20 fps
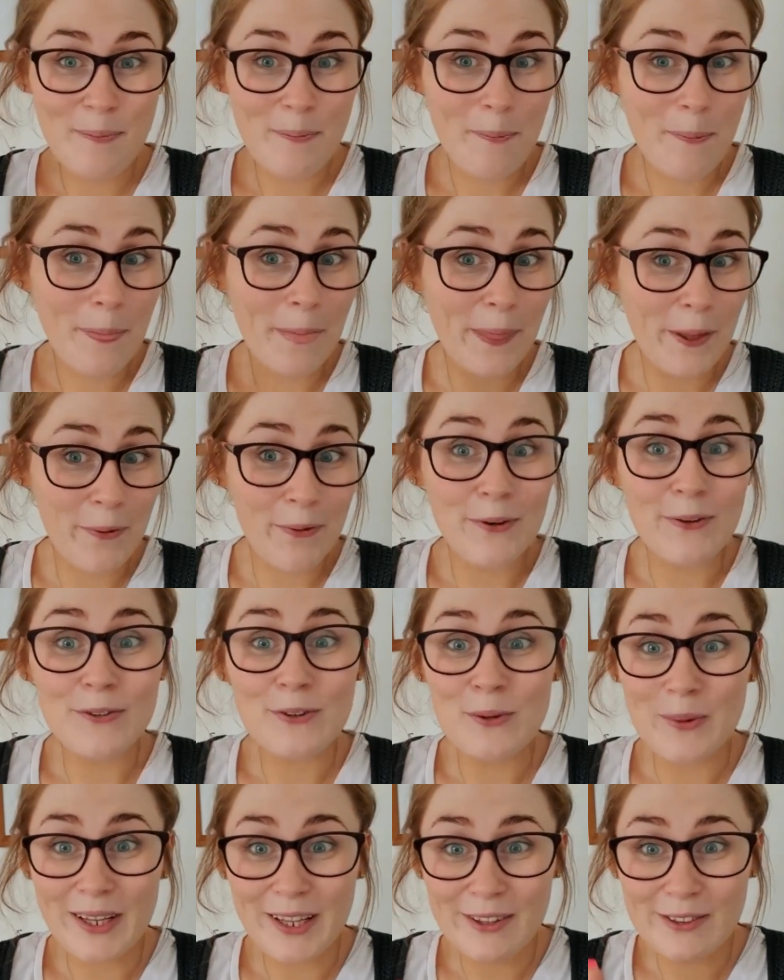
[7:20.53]
So yes,
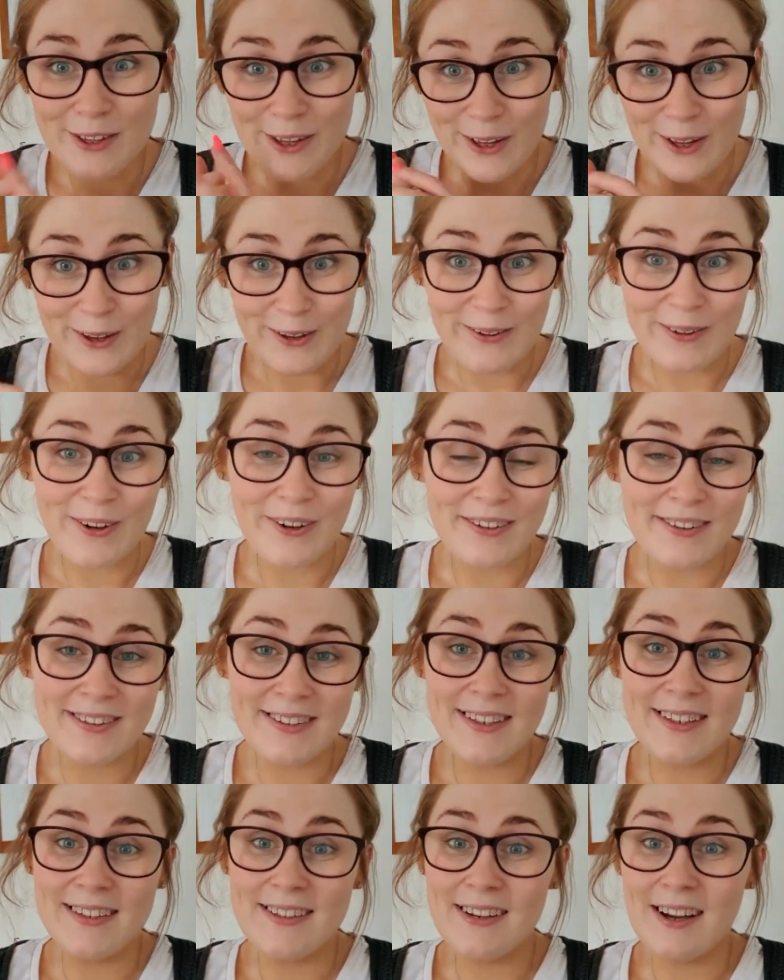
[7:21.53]
going on to
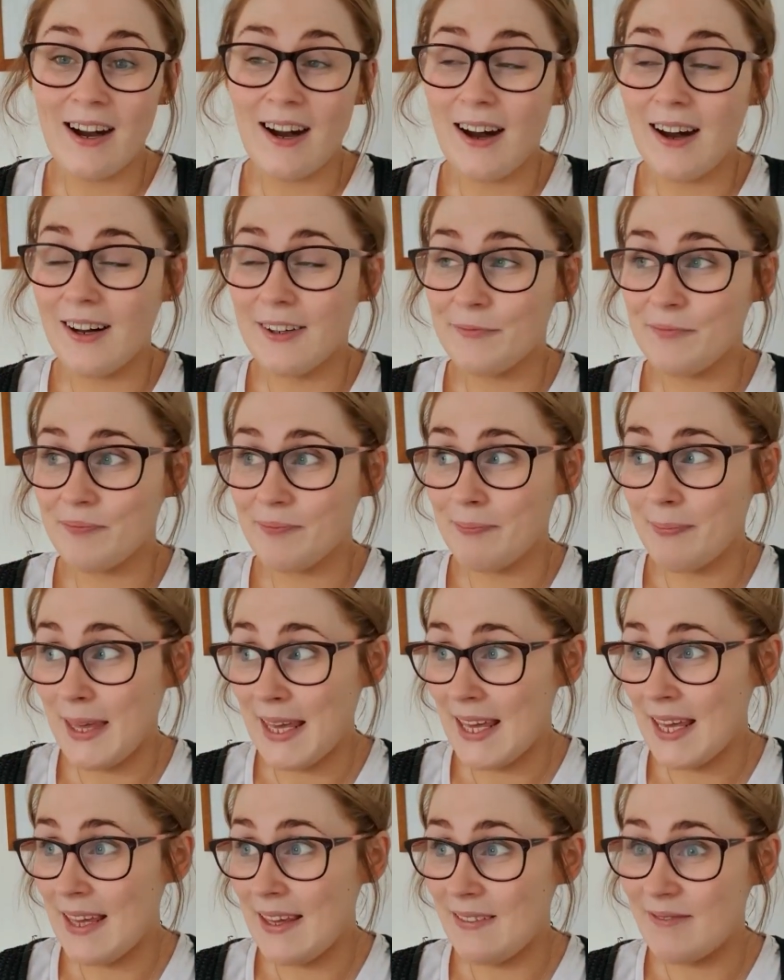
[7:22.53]
week 2 on
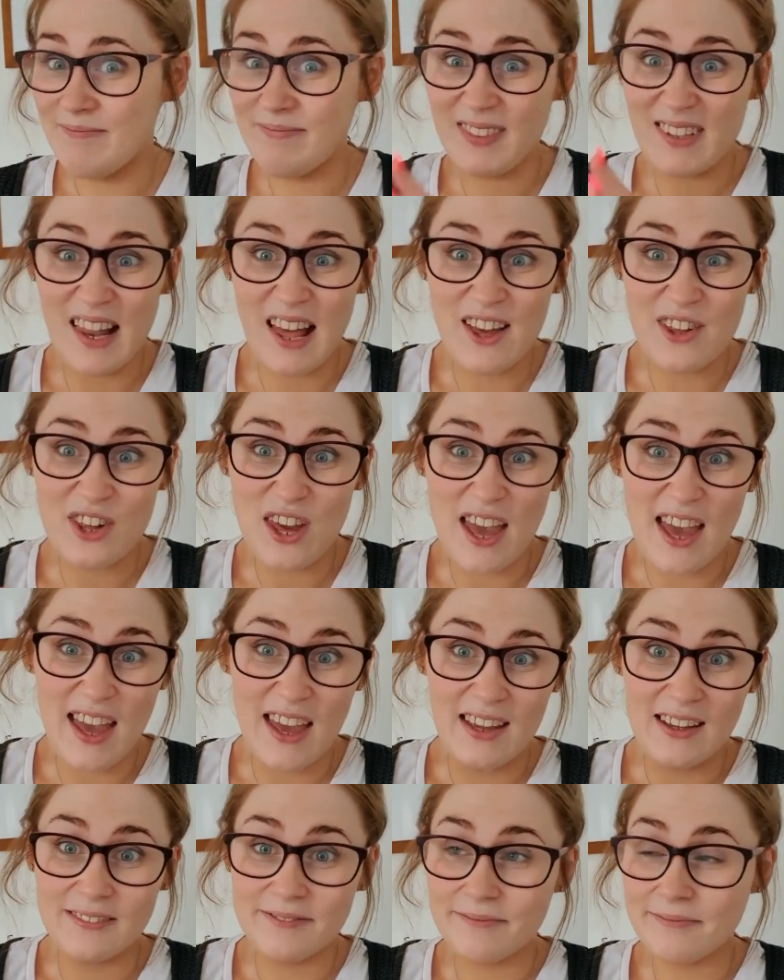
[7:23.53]
TDR
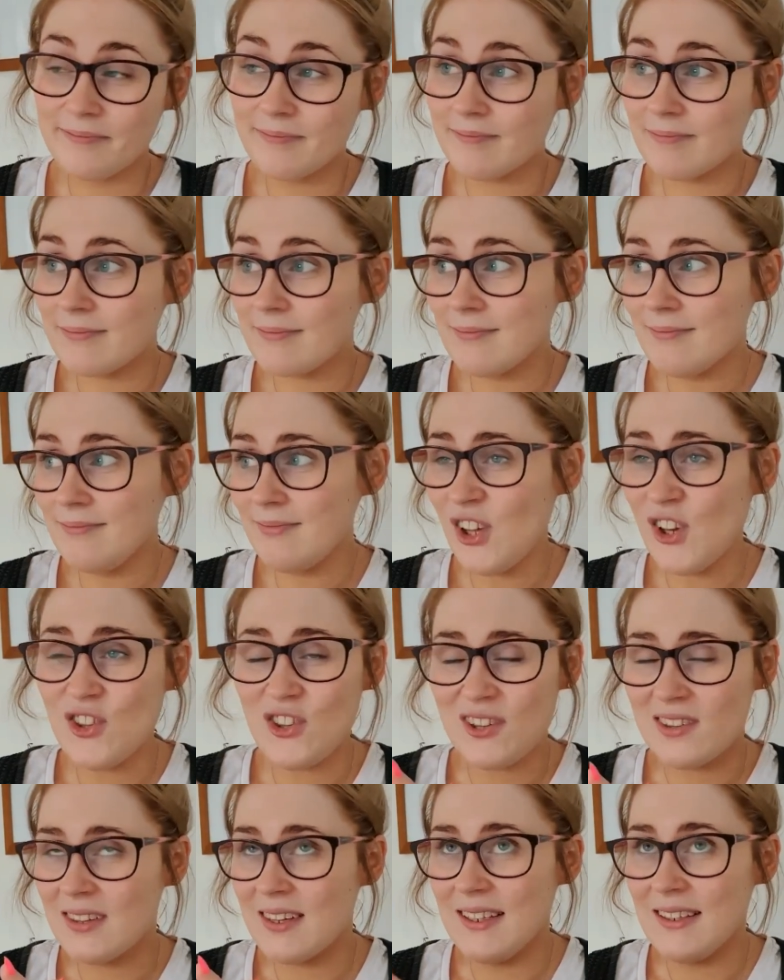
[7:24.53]

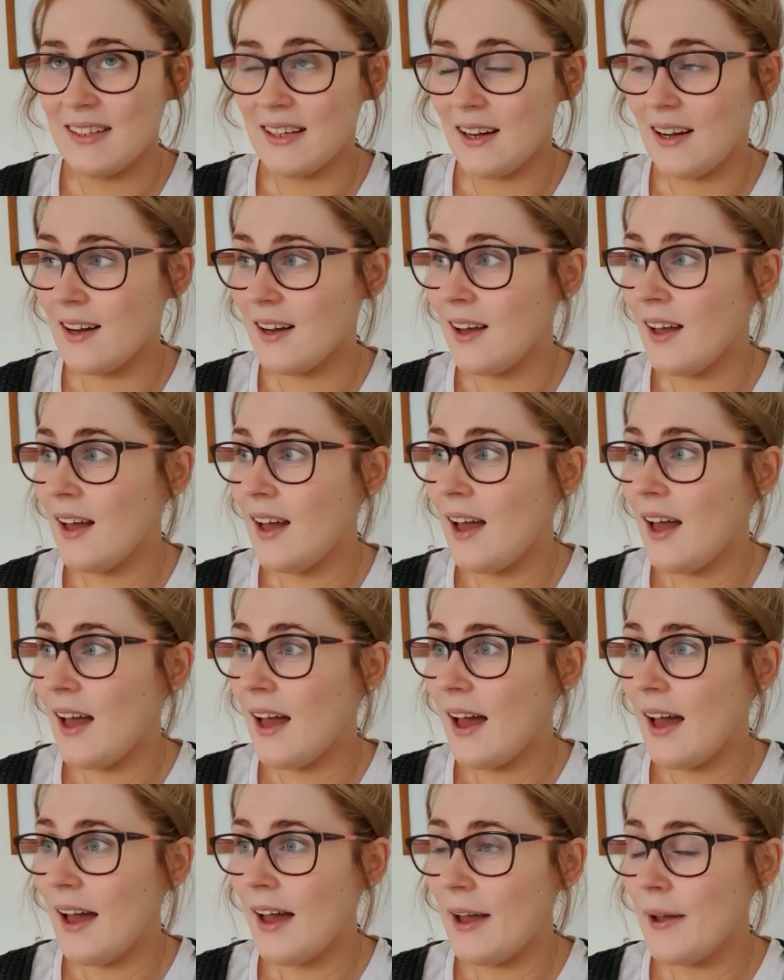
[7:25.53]
B/A,
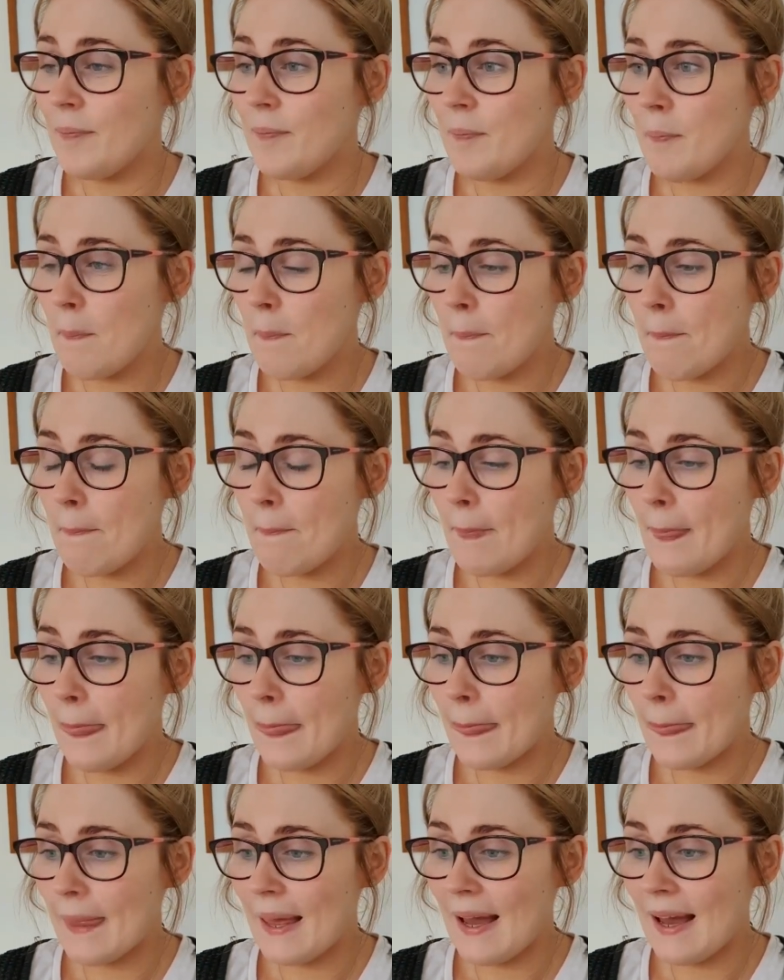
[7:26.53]
just TDR,
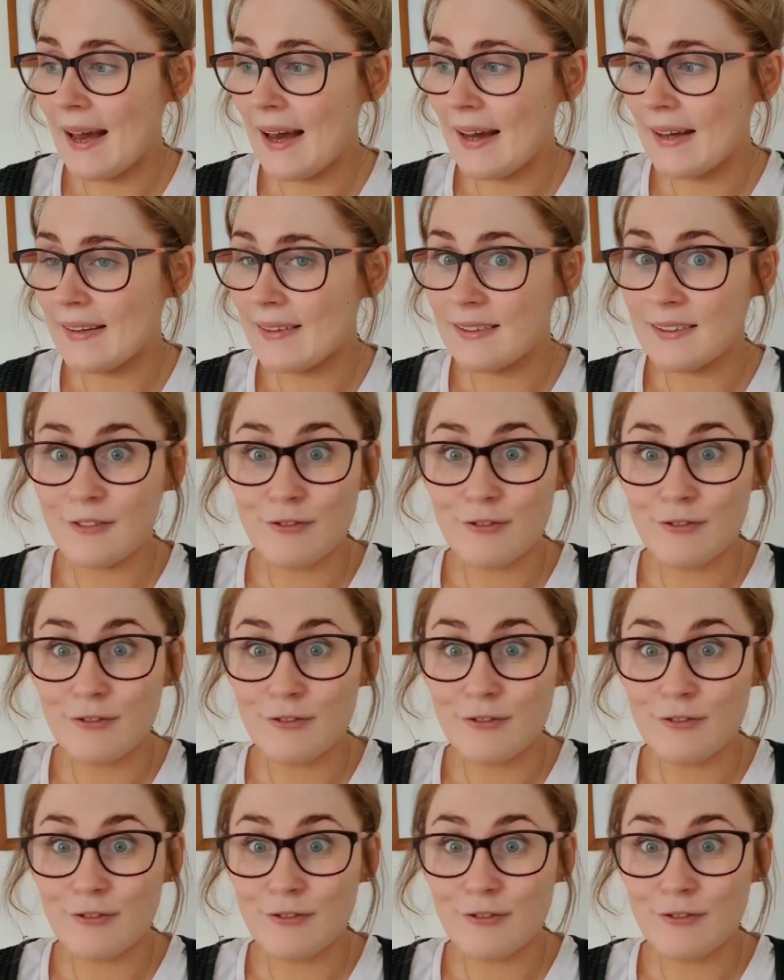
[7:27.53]
and